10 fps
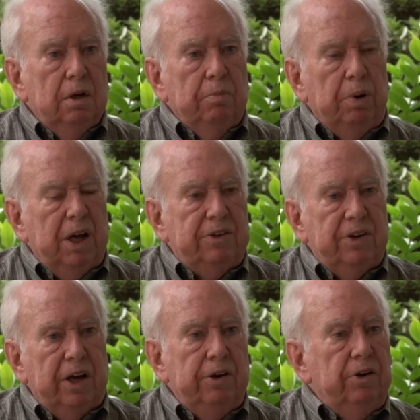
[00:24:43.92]
But
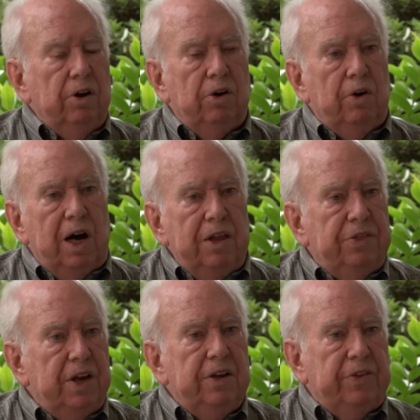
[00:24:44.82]
no, I
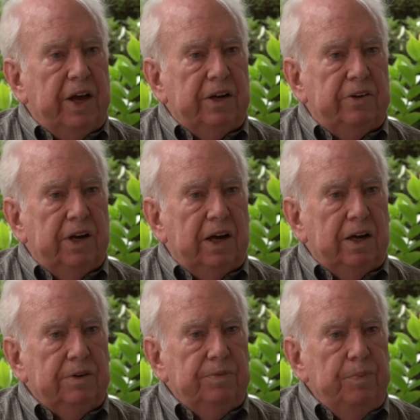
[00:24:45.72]
think
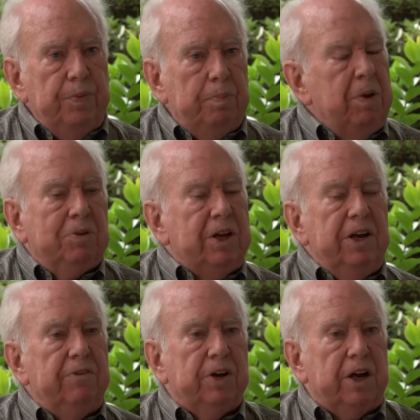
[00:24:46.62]
that people can
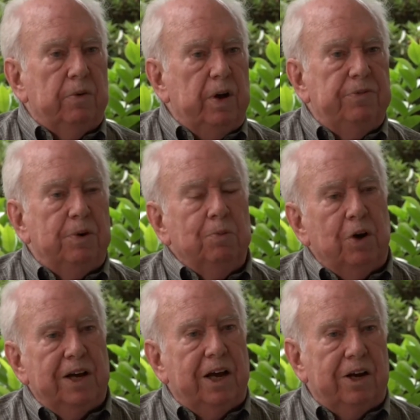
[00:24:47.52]
never get away from
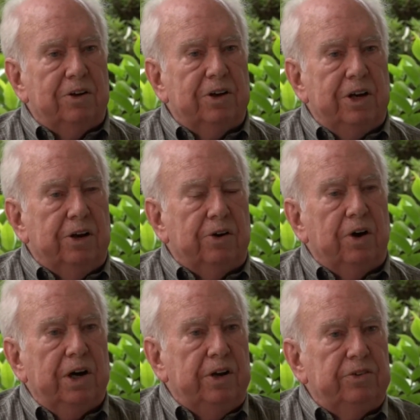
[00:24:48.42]
going out and looking at
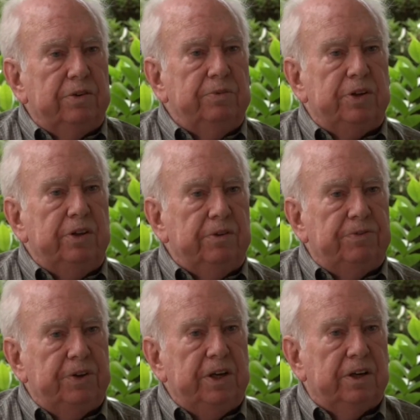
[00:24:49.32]
organisms in the
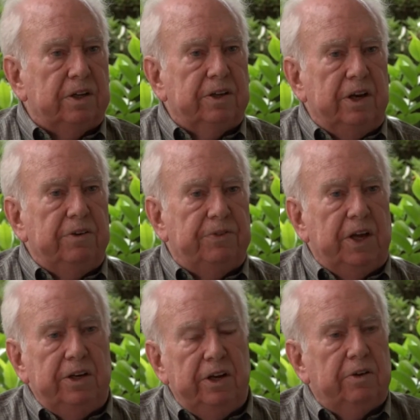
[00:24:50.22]
field, and if
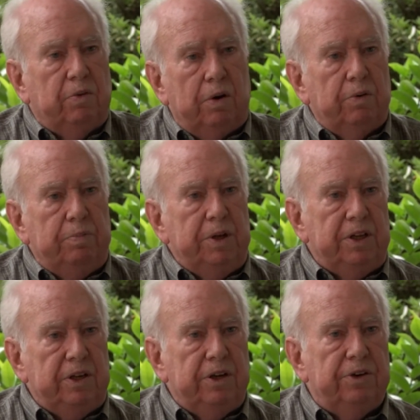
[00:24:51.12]
they did, what would be
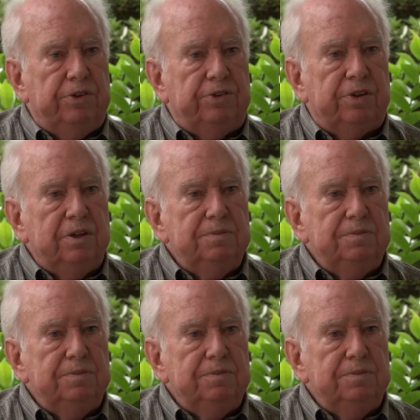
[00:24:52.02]
the use?